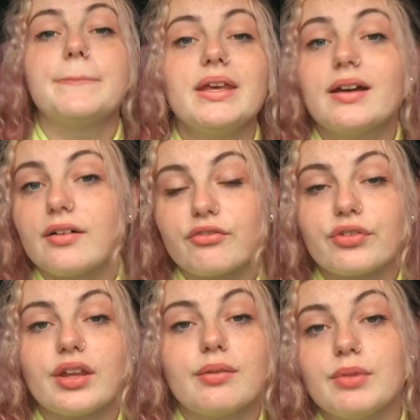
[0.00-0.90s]
Be
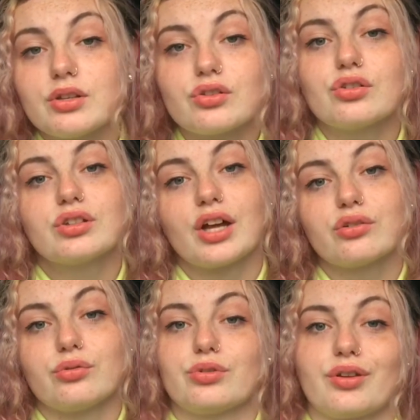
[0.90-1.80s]
comfy, make sure your
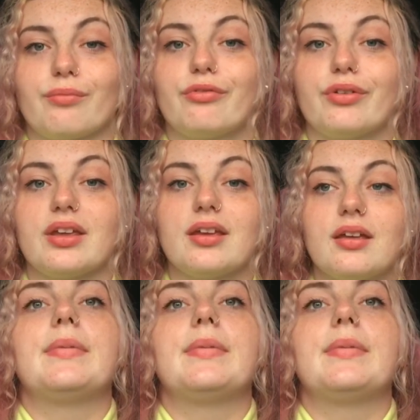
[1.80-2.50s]
tattoo is comfy.